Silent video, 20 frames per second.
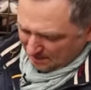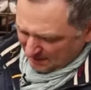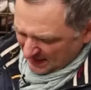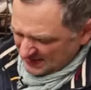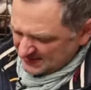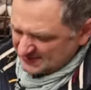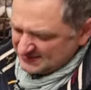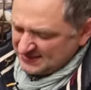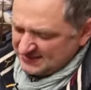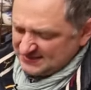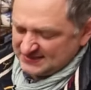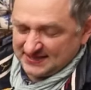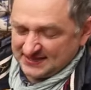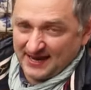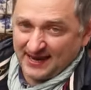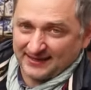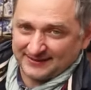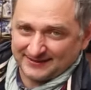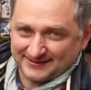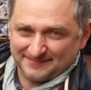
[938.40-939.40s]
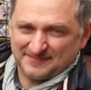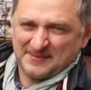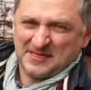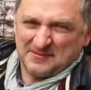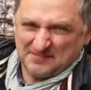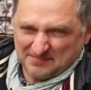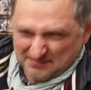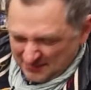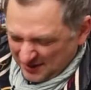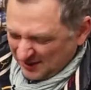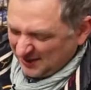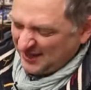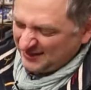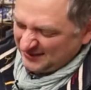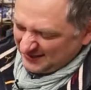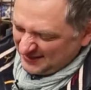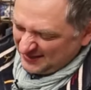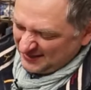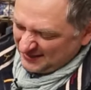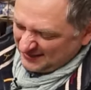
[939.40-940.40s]
And now pay attention, fifty
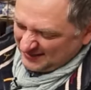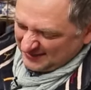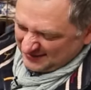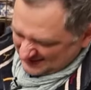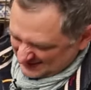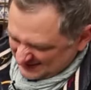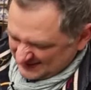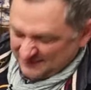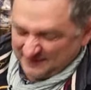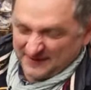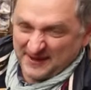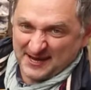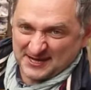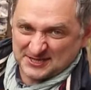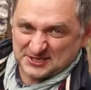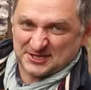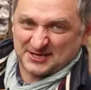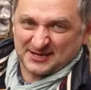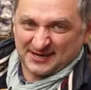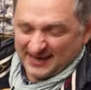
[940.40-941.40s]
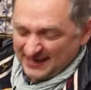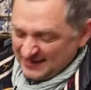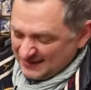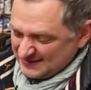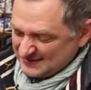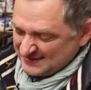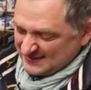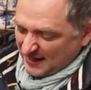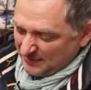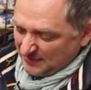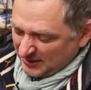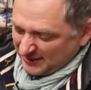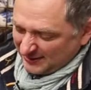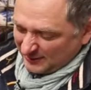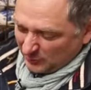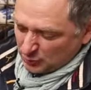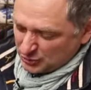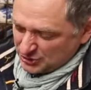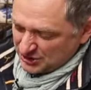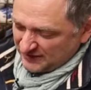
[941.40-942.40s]
young, fresh, best-in-the-world tulips
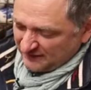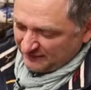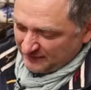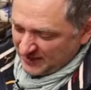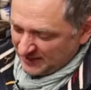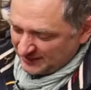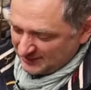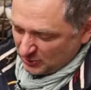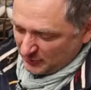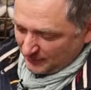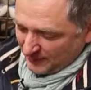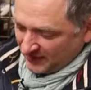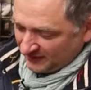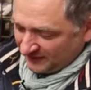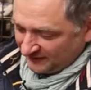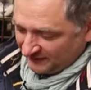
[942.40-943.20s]
cost only ten